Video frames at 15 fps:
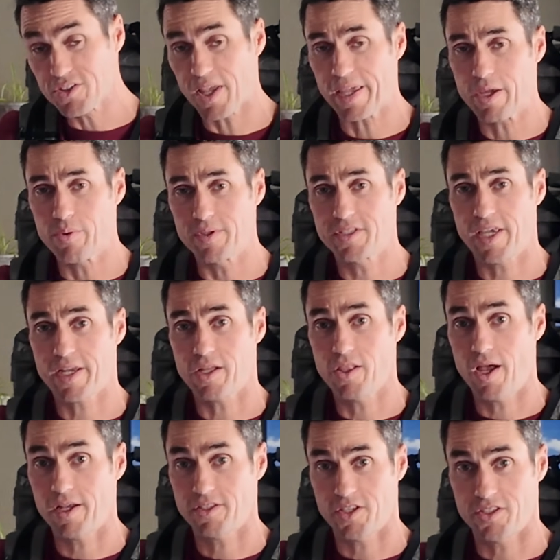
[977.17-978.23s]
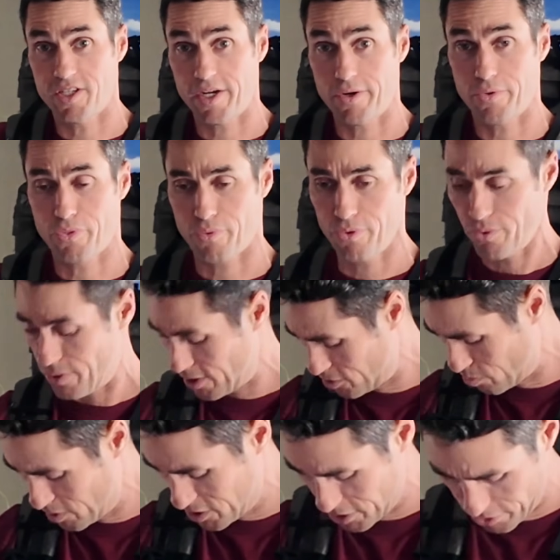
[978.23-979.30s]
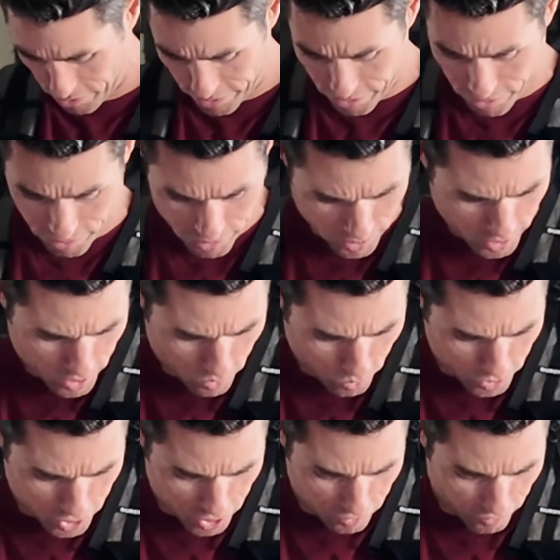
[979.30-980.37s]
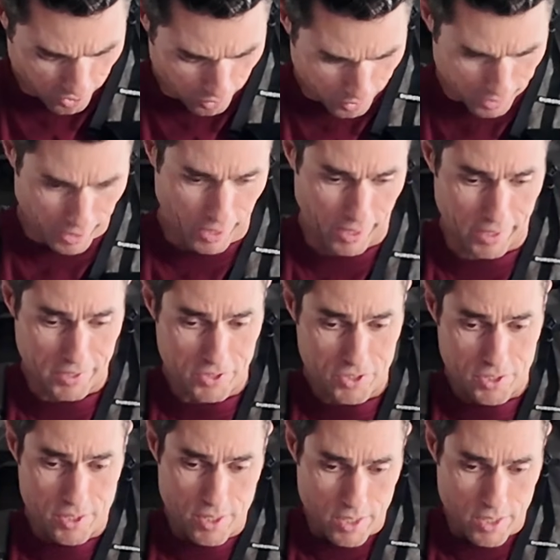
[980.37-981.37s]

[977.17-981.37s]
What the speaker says: like it would take a lot to tear through this material, which is very nice.